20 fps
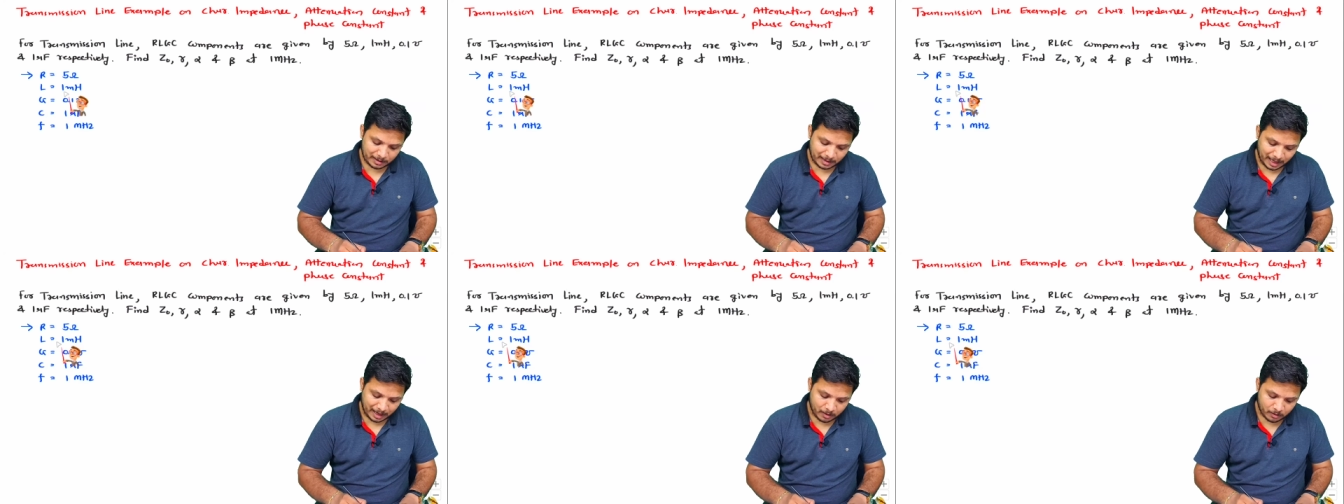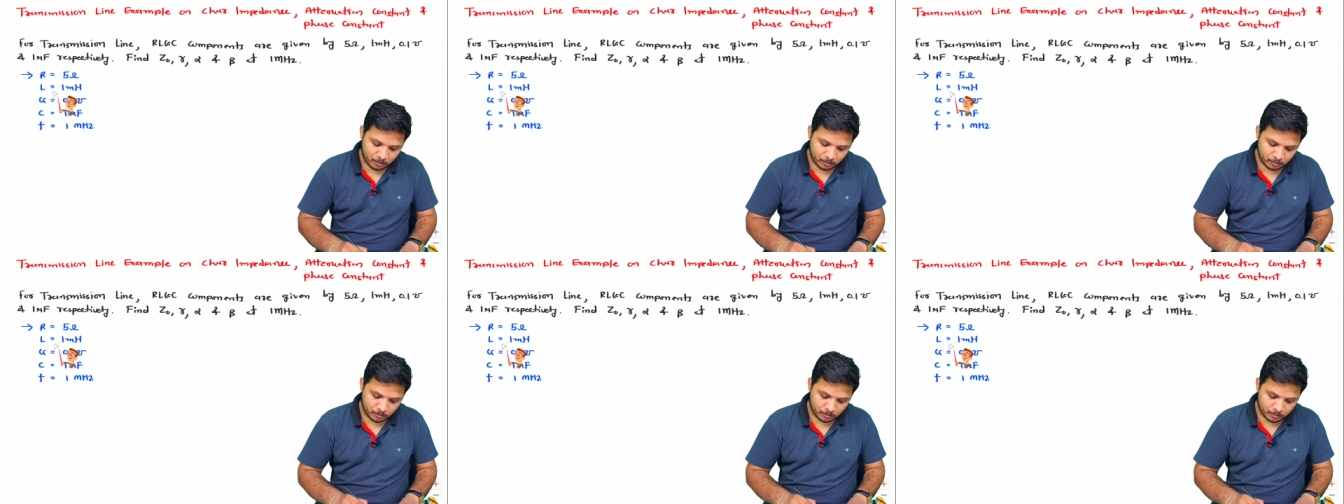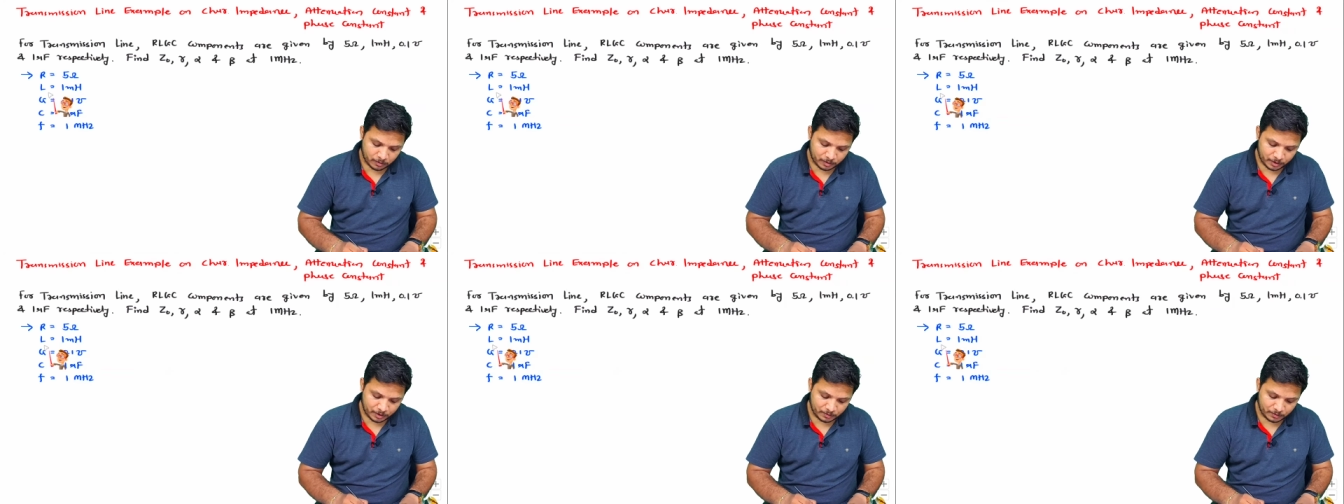Now
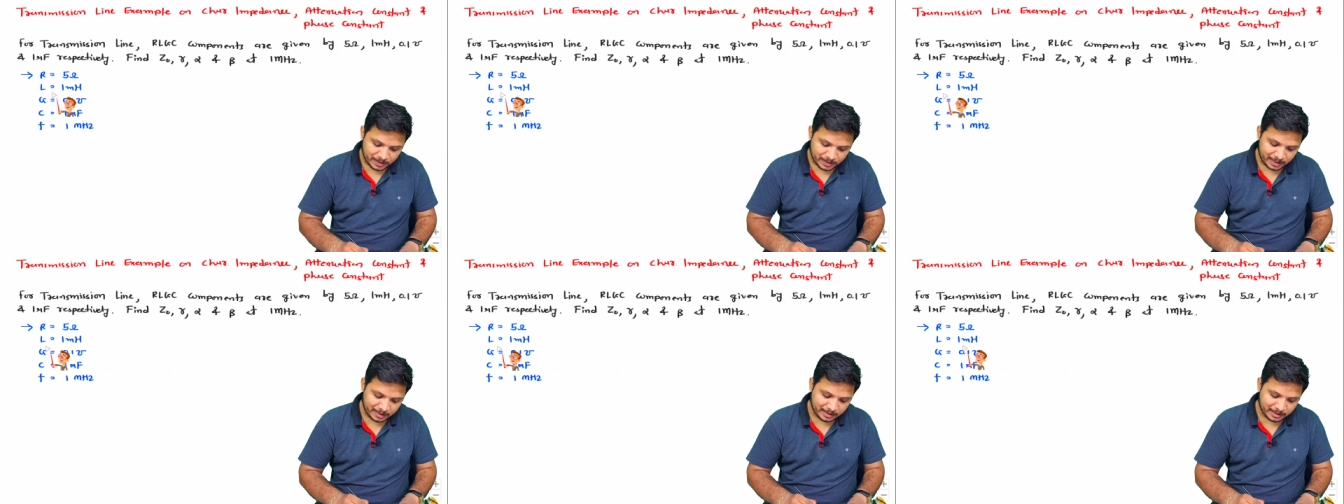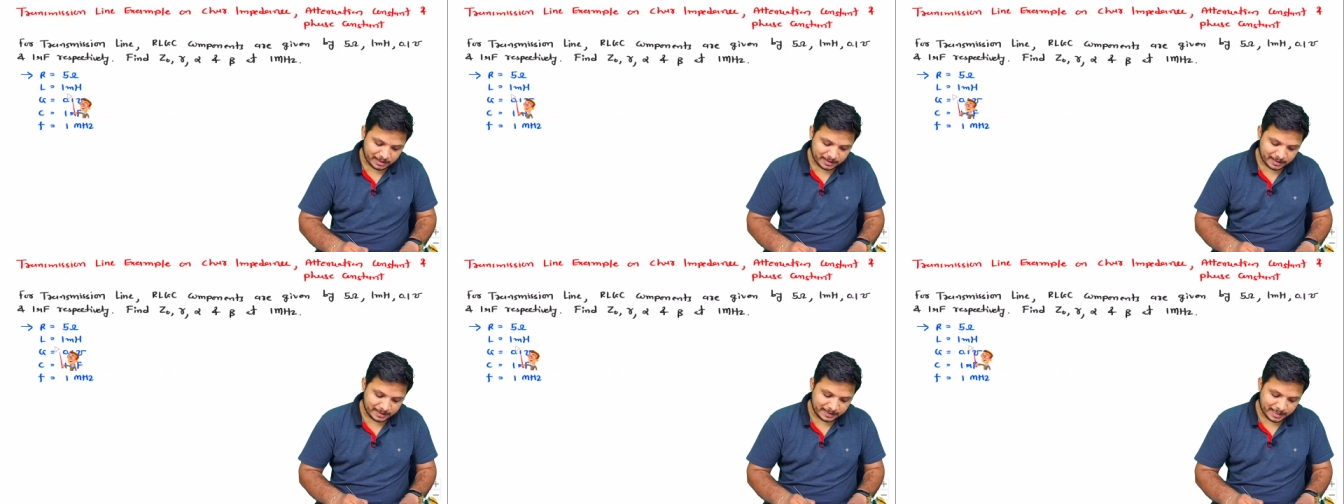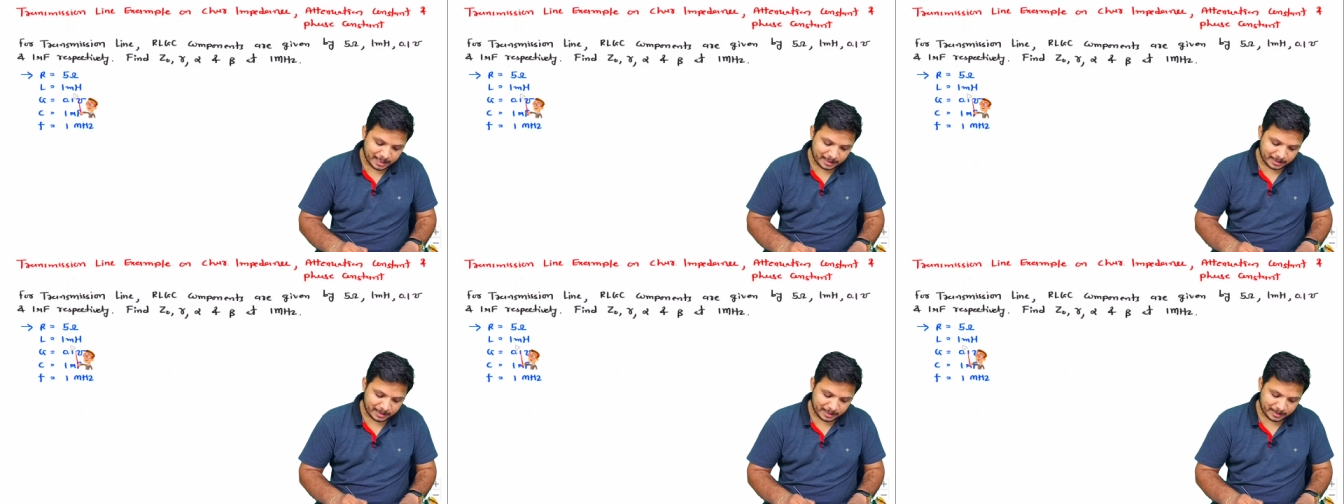you see this
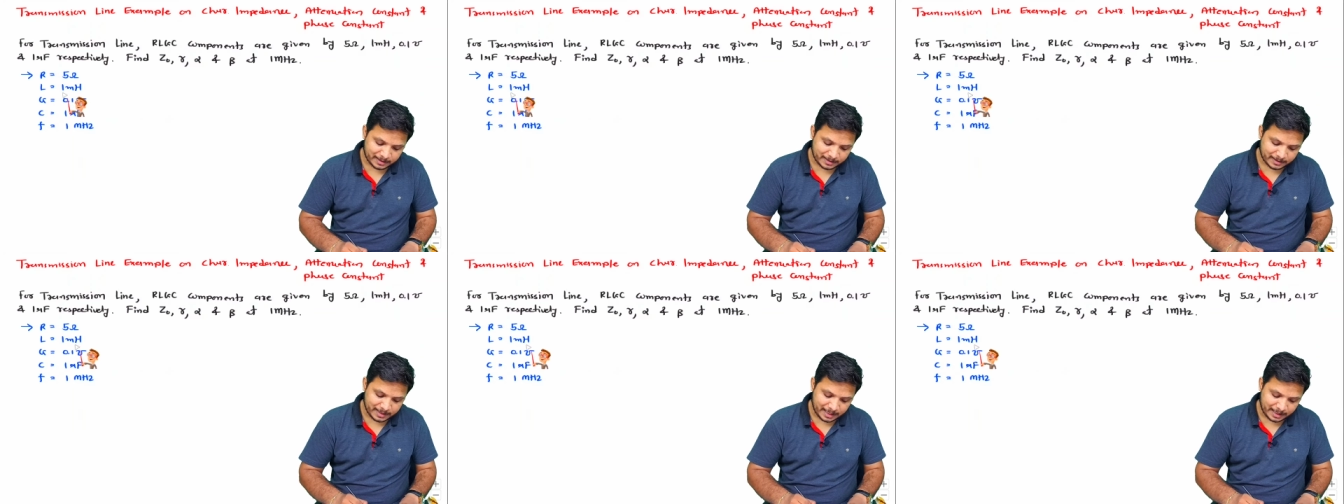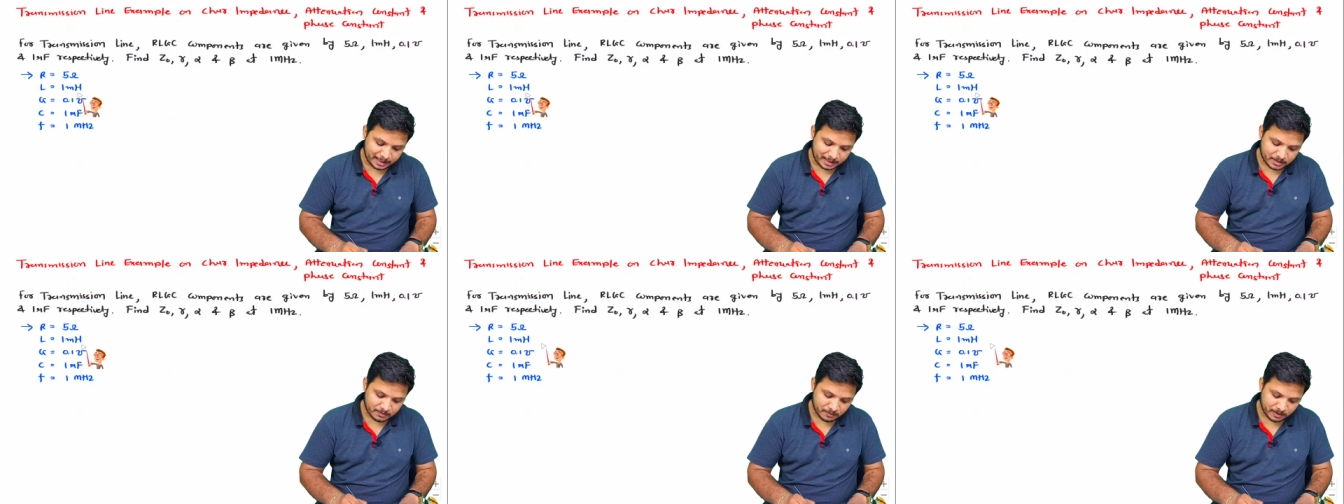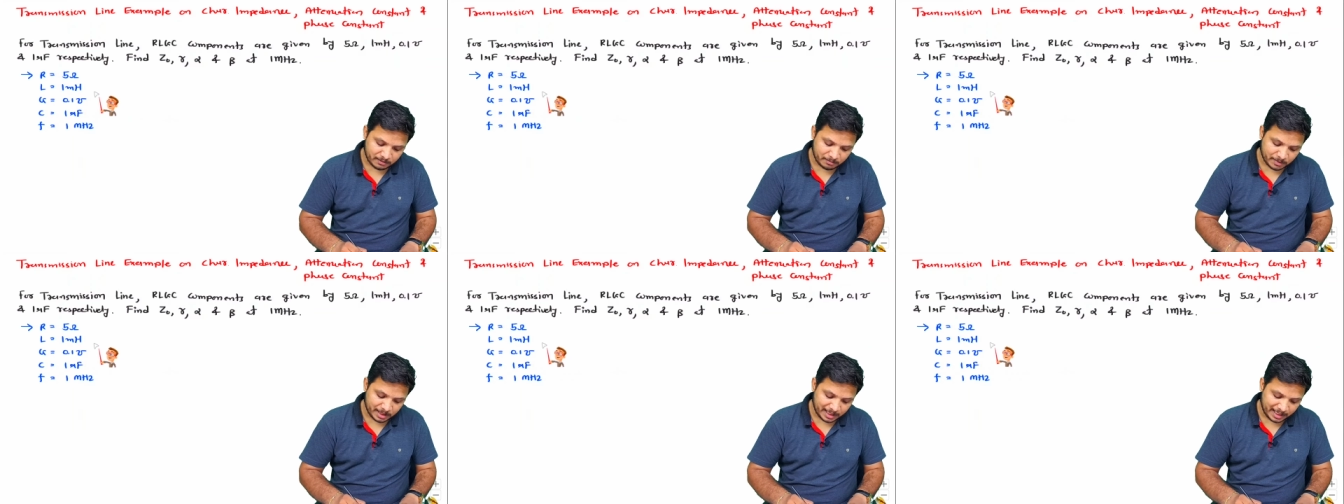inductance, that is
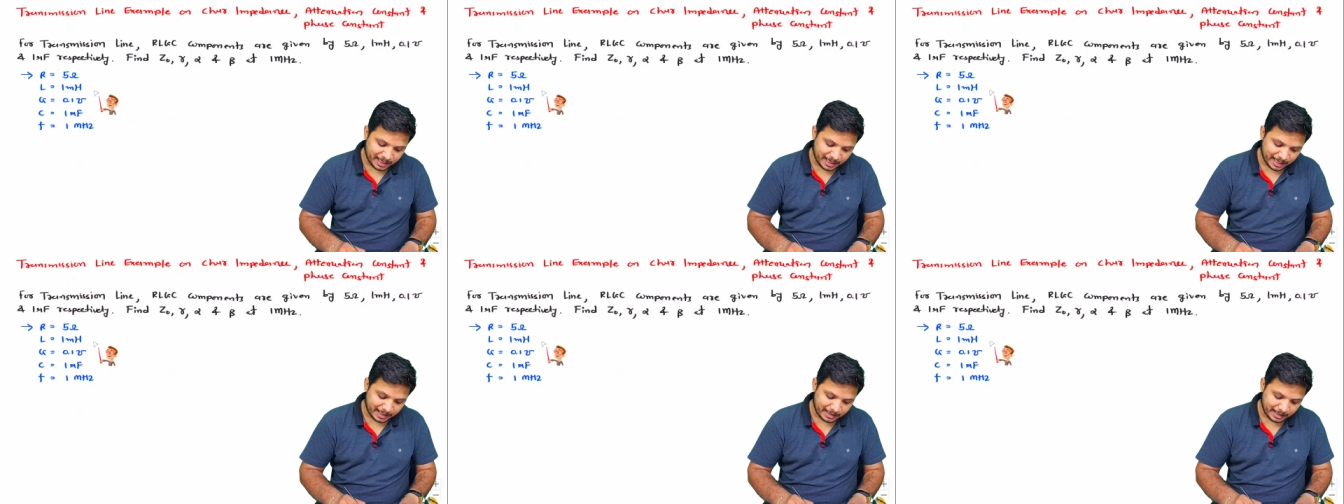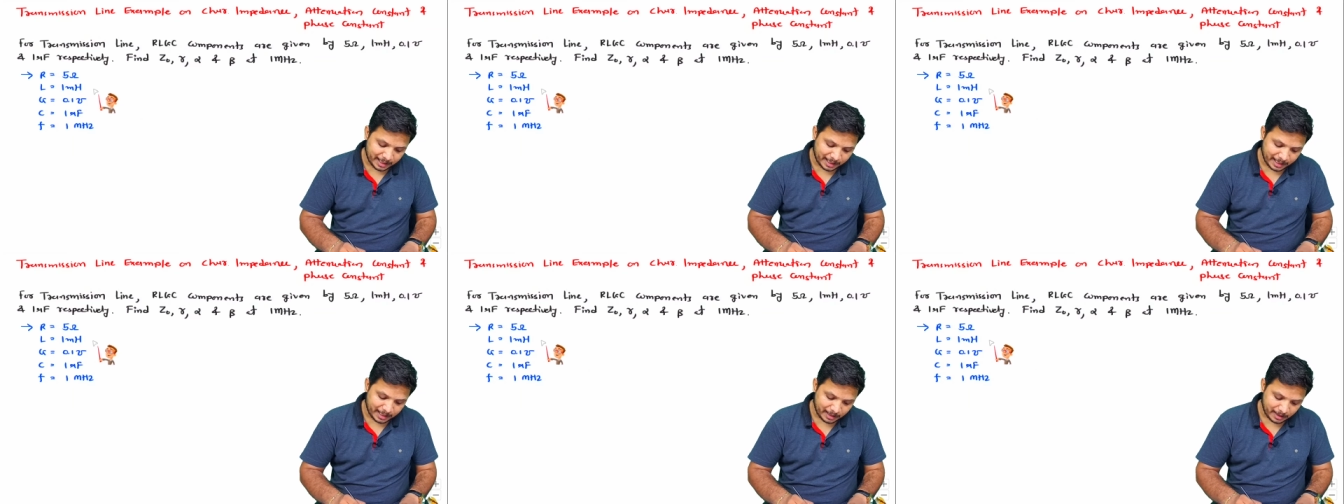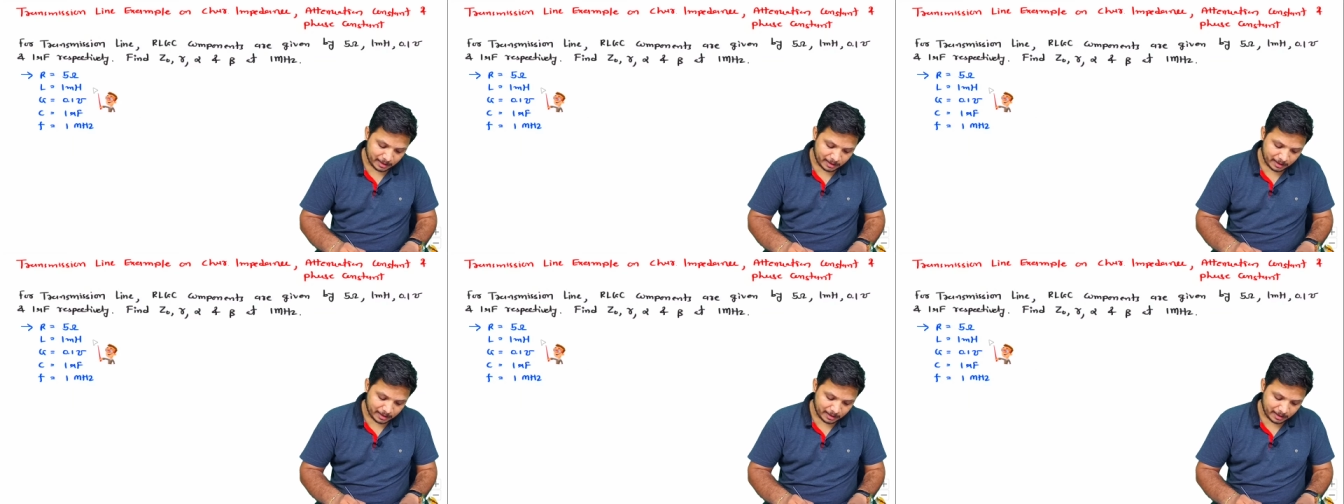one millihenry.